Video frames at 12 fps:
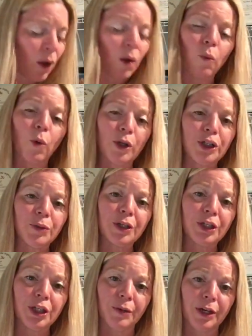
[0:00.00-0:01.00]
What do we
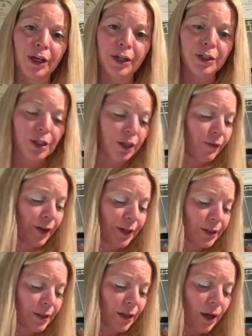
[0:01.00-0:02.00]
do in an
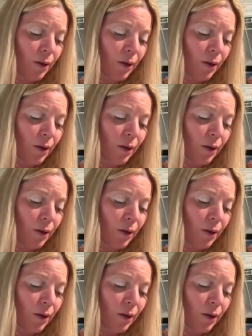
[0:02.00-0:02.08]
in-service?